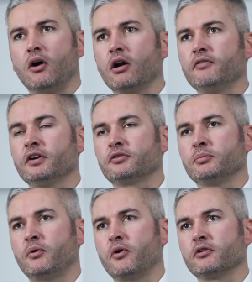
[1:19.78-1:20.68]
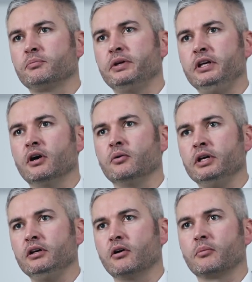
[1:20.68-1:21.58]
All of it supports
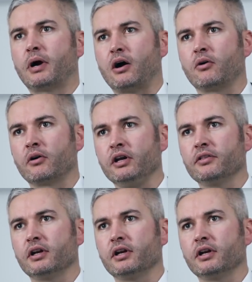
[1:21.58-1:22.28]
PoE or Power